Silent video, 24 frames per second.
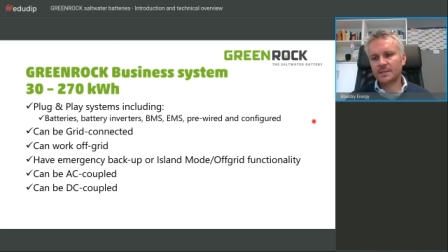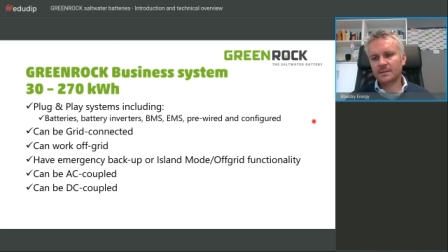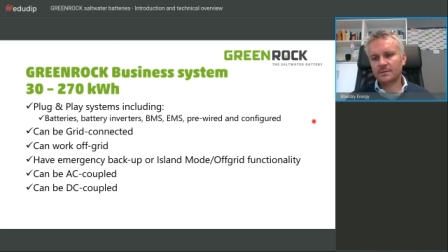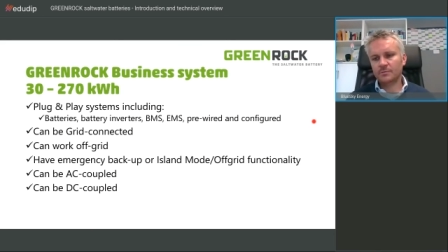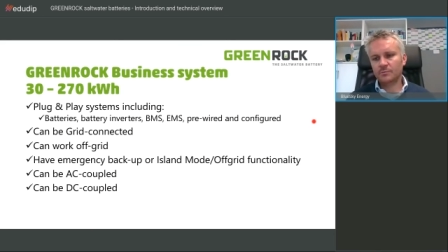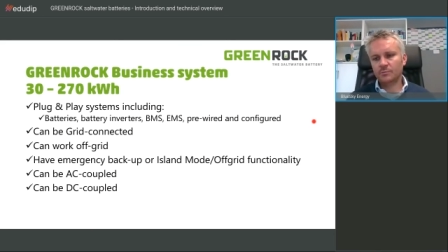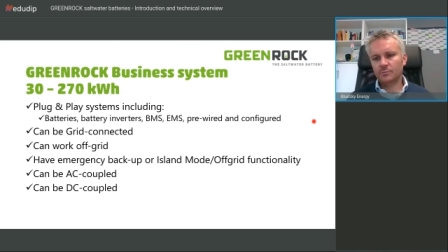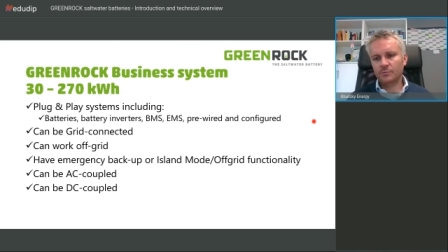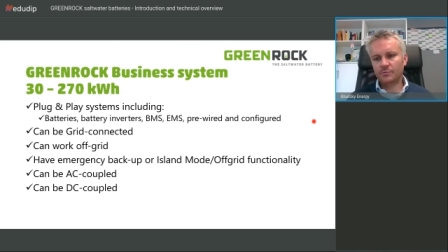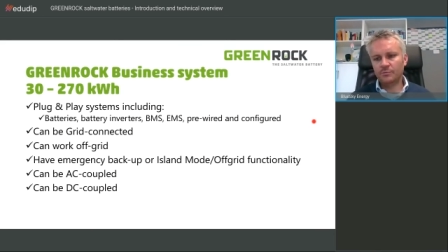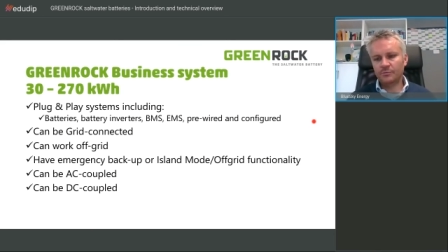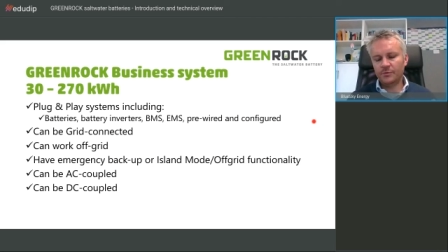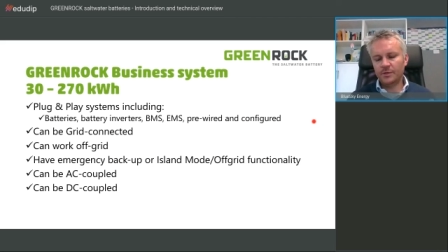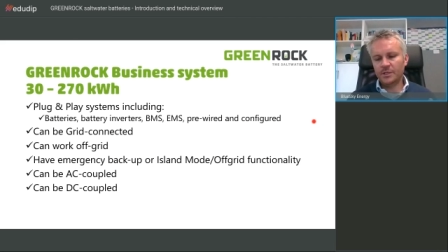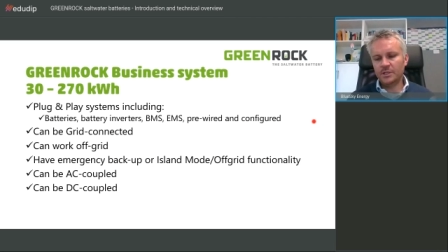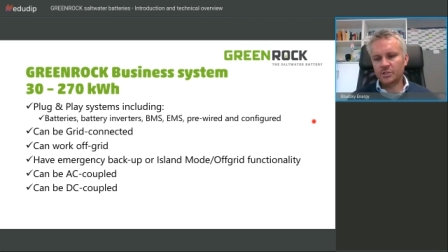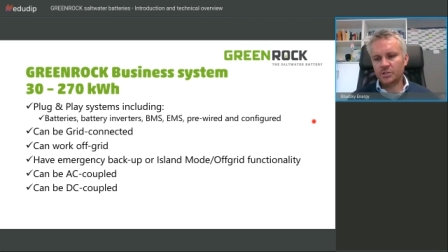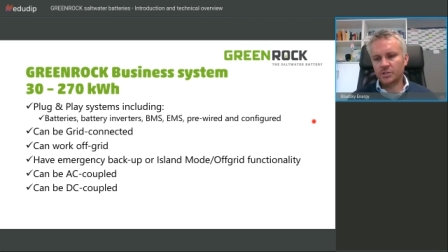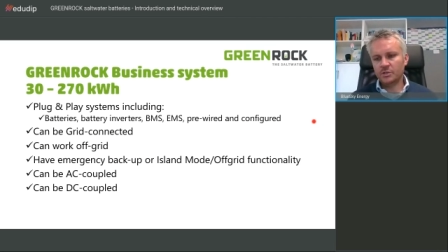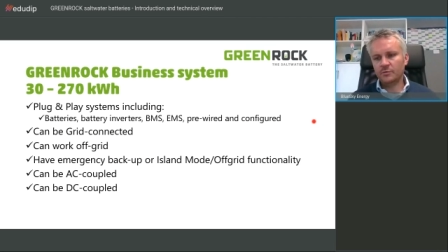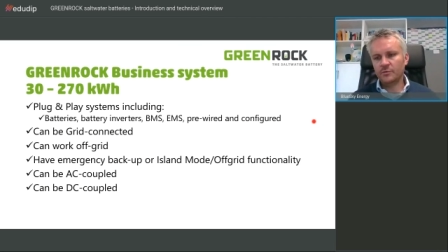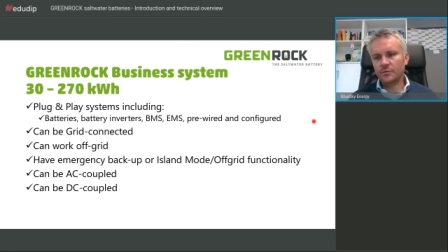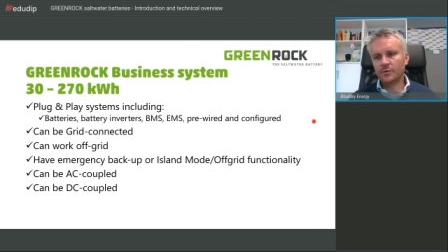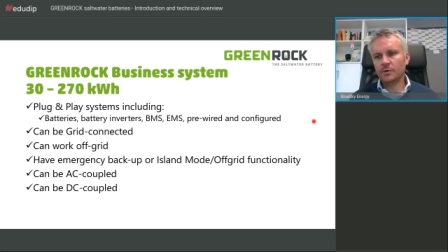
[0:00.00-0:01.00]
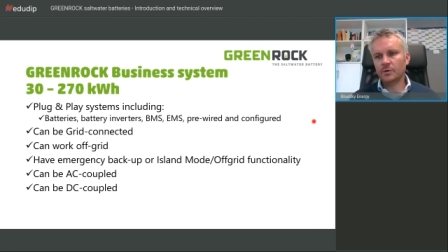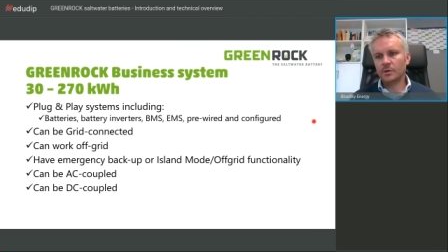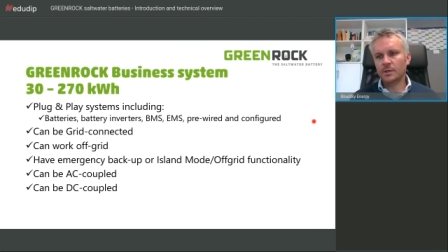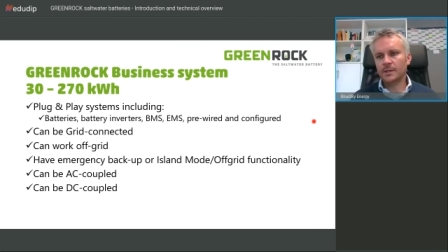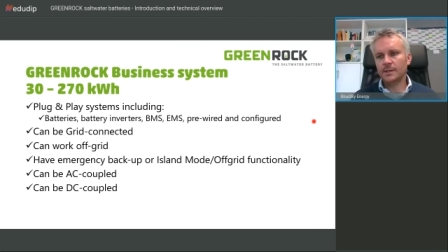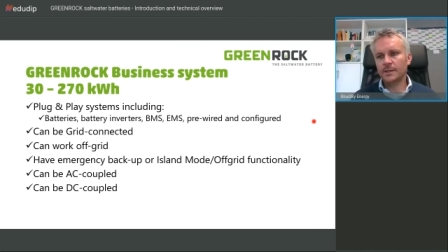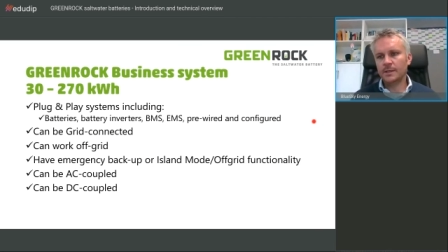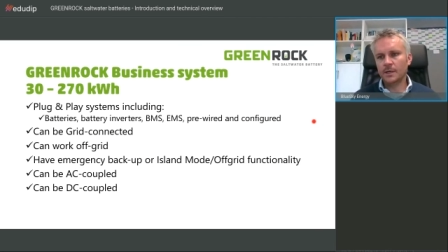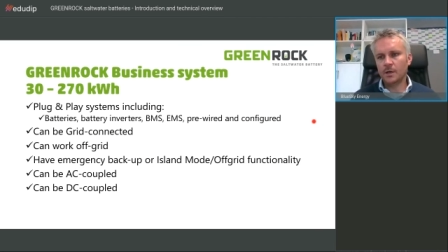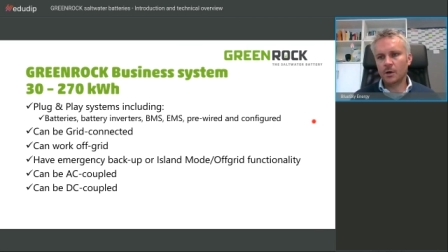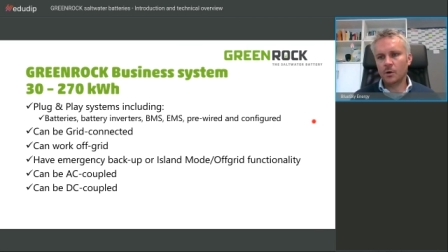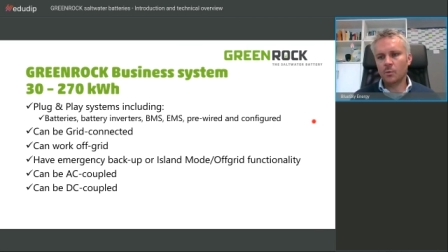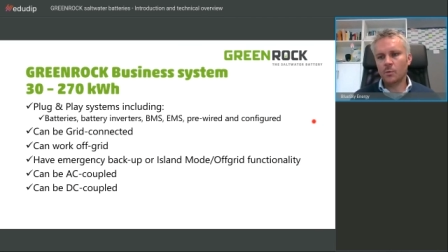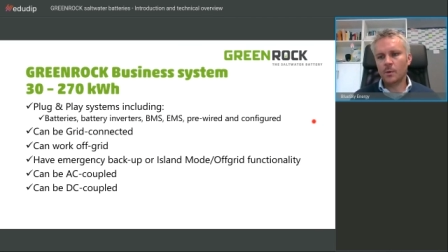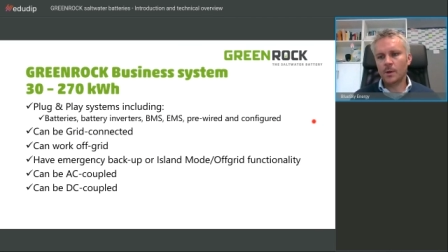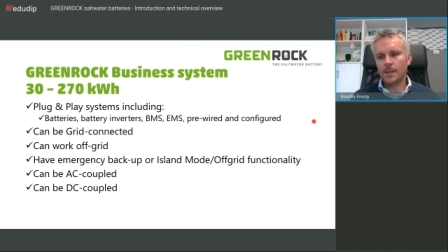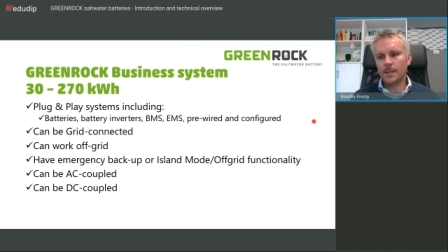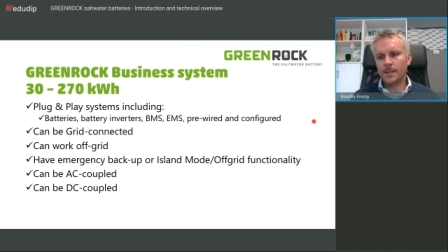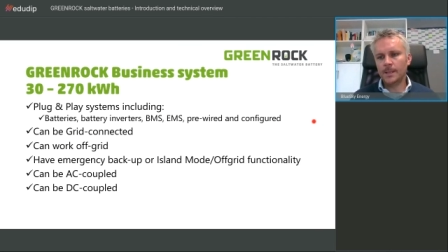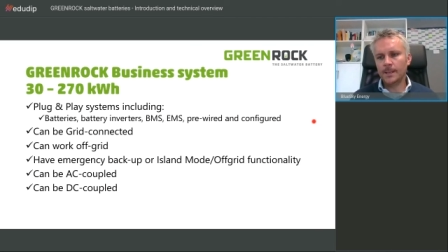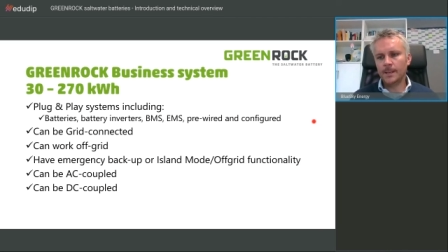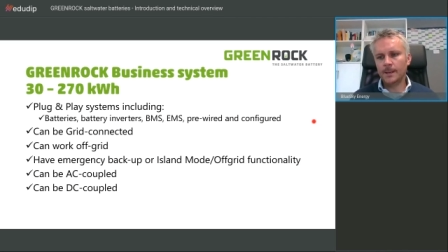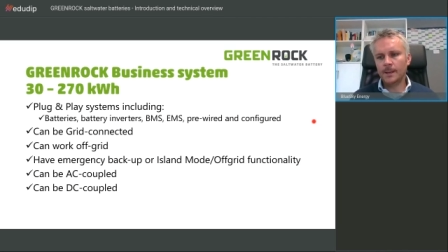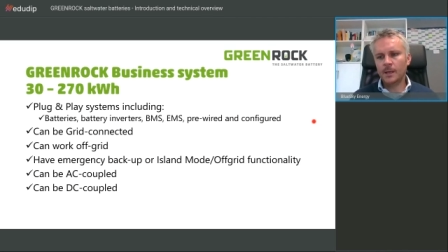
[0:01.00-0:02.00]
but the normal procedure how we are
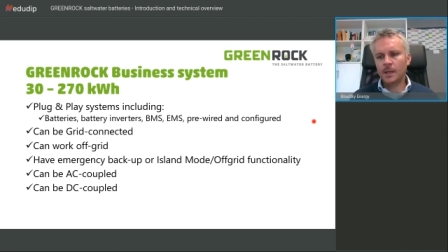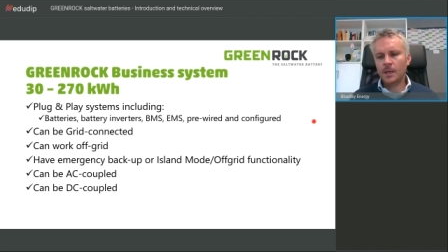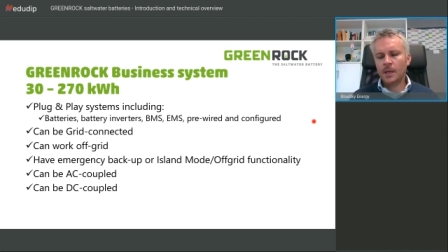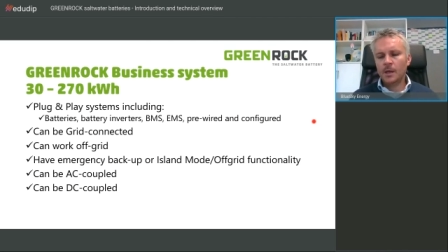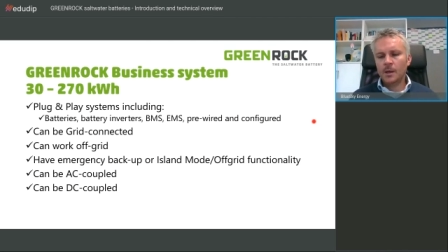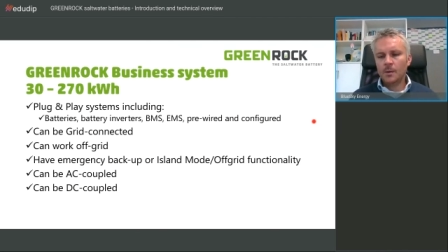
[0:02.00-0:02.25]
working